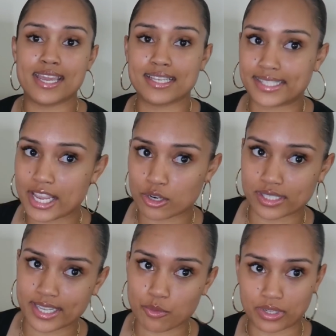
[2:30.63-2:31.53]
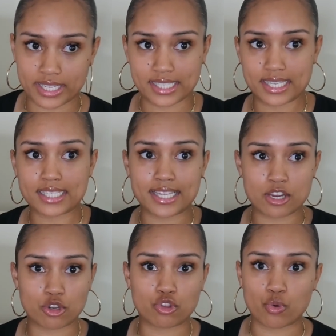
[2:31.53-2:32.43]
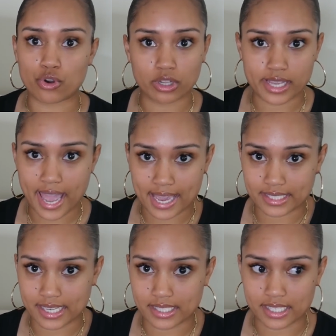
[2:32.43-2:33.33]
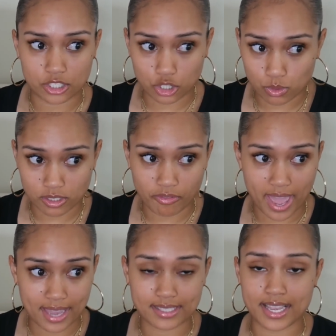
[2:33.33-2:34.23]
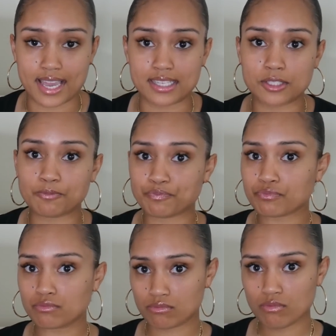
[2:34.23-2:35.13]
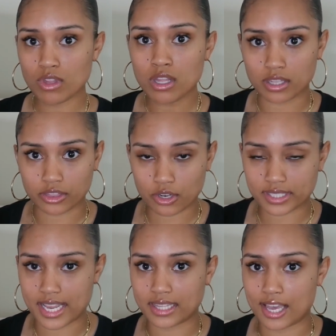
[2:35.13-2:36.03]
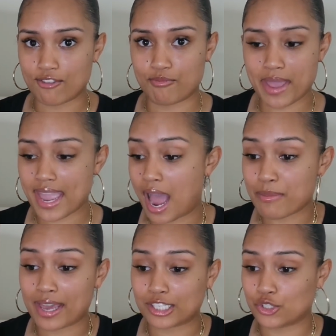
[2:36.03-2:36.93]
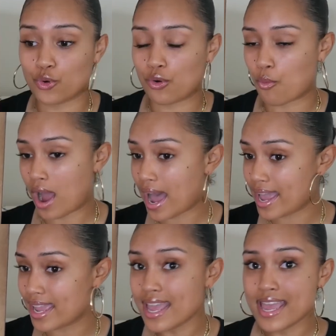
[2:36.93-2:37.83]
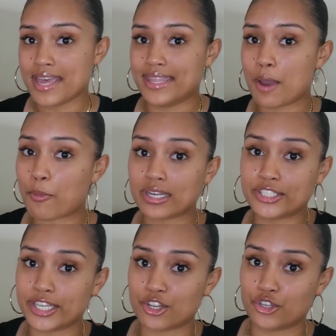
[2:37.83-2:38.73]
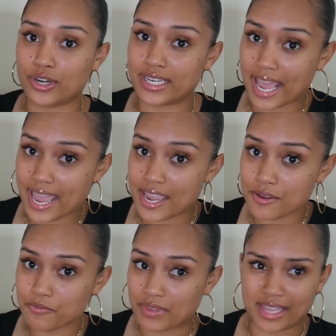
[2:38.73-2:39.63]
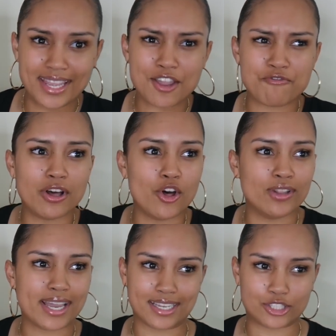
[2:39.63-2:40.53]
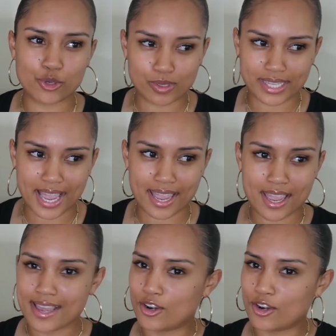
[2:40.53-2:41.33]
Sneakers did release this sneaker through early access, exclusive access, the 13th of May. I'm not sure why that particular day. I think it fell on like a Tuesday.